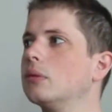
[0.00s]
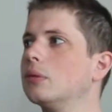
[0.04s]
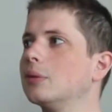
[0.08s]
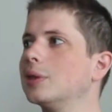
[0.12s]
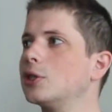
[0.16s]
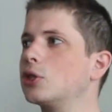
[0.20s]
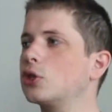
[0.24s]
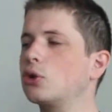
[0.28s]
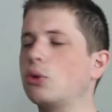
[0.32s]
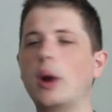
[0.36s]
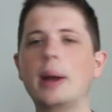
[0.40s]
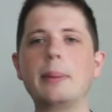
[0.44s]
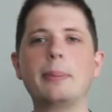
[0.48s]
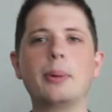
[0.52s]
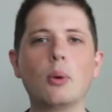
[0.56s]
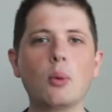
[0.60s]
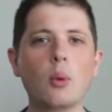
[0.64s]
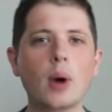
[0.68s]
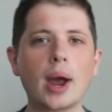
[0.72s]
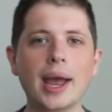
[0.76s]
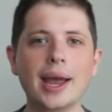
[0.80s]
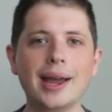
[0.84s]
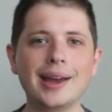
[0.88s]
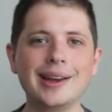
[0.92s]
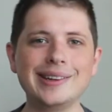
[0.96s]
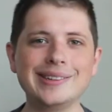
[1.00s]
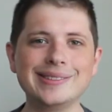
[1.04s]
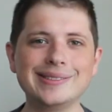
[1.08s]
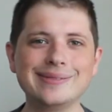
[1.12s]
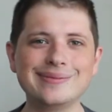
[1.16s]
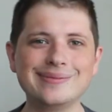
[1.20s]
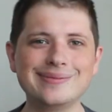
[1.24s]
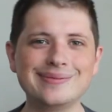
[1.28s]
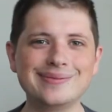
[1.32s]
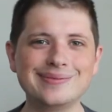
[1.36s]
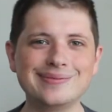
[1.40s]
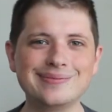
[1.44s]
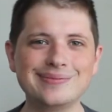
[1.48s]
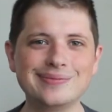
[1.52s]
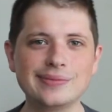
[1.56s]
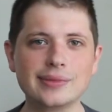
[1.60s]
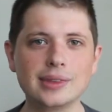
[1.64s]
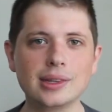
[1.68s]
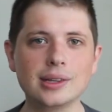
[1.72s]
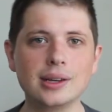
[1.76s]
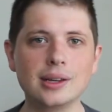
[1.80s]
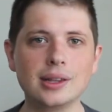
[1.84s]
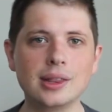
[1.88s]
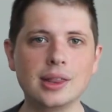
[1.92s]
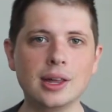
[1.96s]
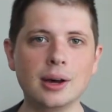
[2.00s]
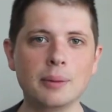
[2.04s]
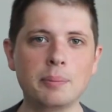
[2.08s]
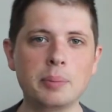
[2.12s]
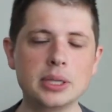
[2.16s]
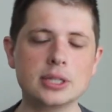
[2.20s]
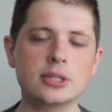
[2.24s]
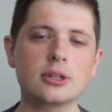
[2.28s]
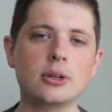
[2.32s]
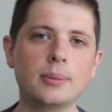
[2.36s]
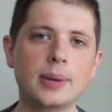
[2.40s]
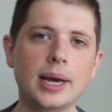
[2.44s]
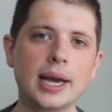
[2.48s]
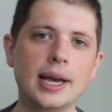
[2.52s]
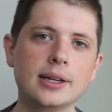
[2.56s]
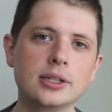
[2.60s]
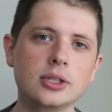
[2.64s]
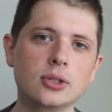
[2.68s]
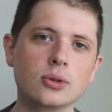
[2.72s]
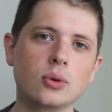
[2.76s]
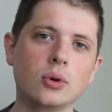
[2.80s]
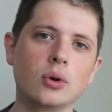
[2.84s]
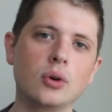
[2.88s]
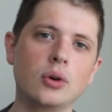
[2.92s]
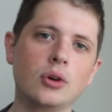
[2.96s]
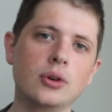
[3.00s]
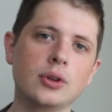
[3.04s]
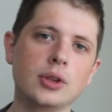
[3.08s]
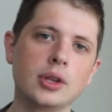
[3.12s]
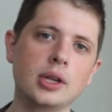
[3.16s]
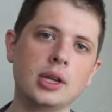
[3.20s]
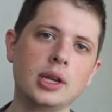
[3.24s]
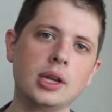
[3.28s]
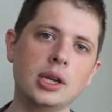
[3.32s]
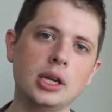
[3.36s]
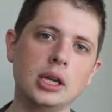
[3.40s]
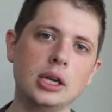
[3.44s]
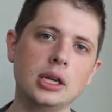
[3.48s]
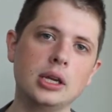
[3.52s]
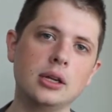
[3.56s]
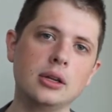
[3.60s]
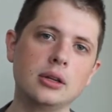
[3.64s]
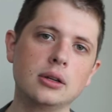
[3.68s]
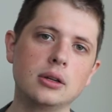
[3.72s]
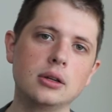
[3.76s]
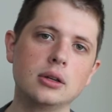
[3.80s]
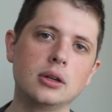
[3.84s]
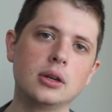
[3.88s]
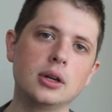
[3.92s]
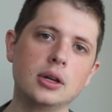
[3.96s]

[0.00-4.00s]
scrape away the pistol mags or the